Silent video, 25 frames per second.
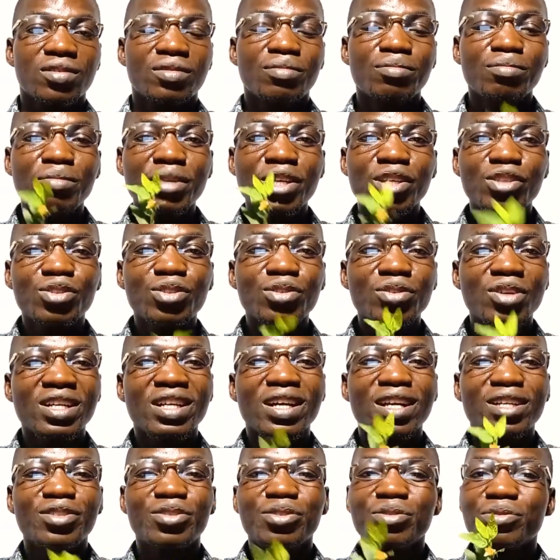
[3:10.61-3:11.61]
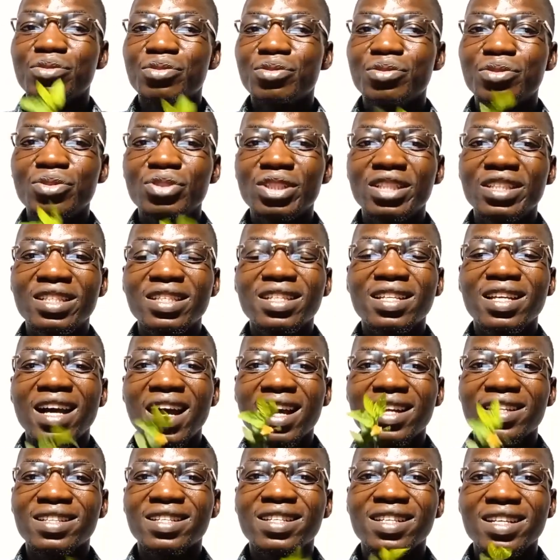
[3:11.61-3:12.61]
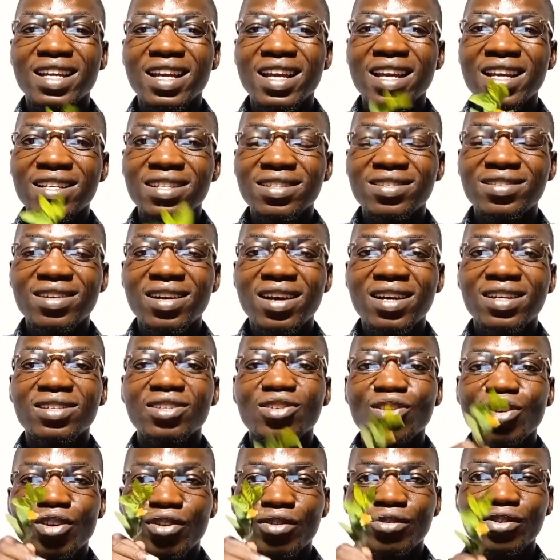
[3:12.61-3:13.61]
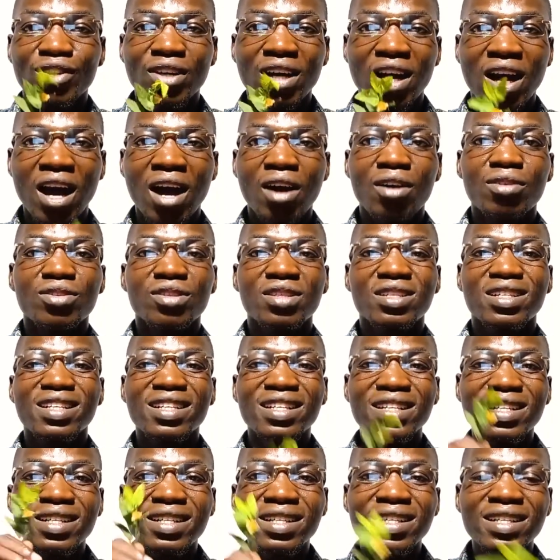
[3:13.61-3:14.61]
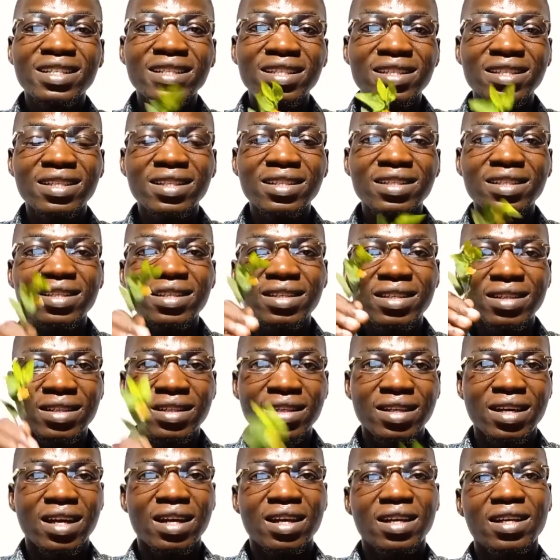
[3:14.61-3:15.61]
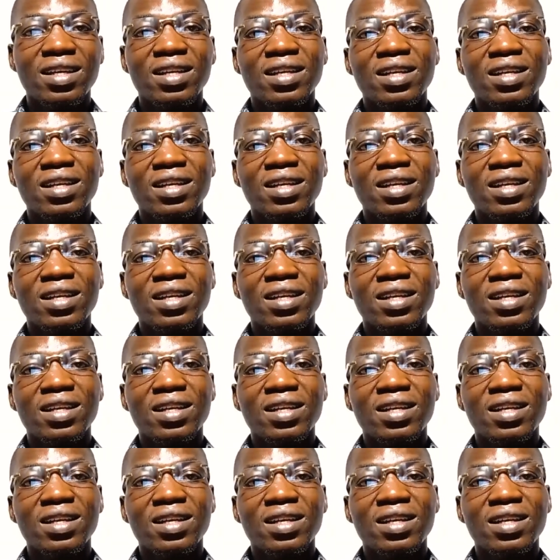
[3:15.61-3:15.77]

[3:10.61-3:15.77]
Make sure that you do it at the entrance of your house. Grind it there.